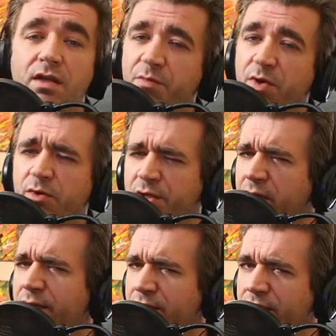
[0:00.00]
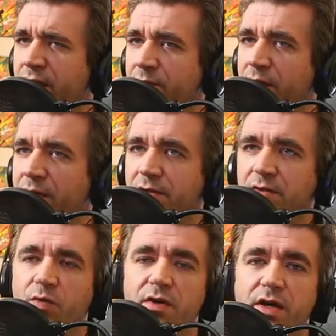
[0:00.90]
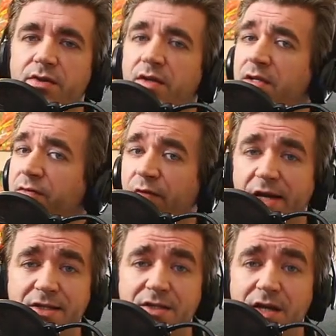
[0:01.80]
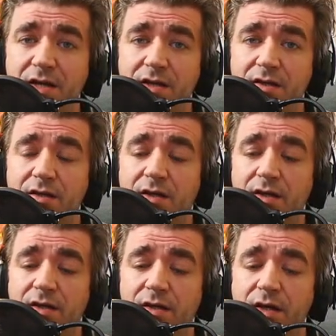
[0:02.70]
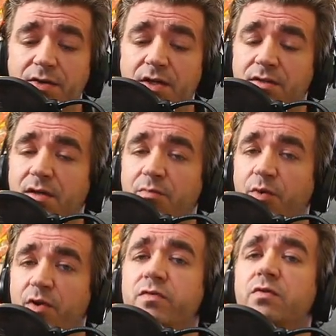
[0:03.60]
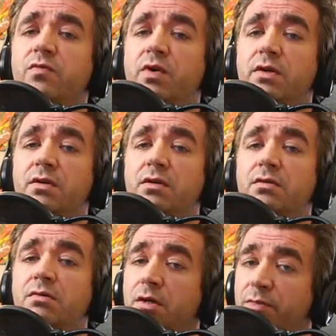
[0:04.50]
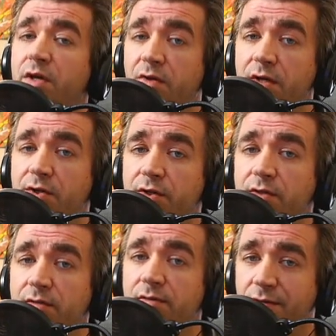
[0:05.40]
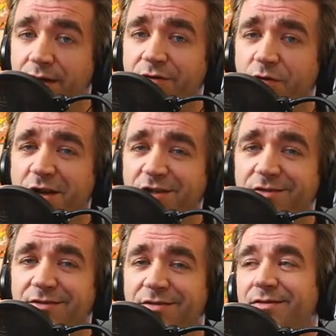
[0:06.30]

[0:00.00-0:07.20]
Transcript: Let me know what you guys think about this one. I think it's fascinating, and I think it's like a preview of what could come to other countries. Thanks for watching.